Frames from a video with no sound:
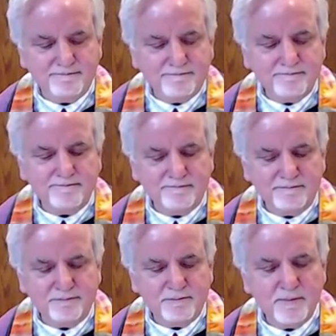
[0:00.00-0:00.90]

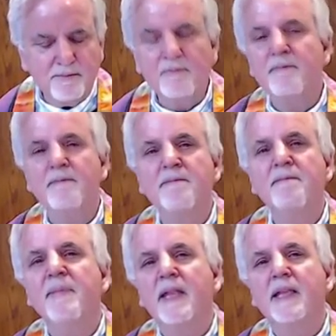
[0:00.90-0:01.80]

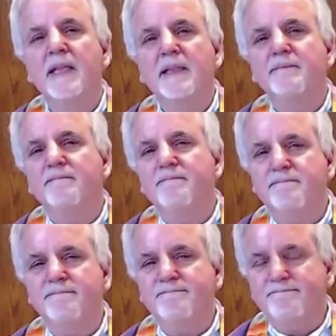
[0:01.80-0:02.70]

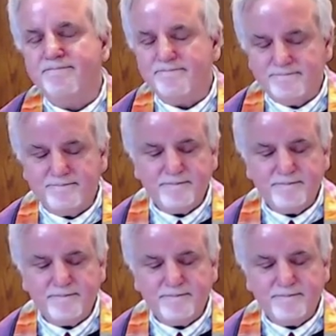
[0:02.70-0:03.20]
[no speech]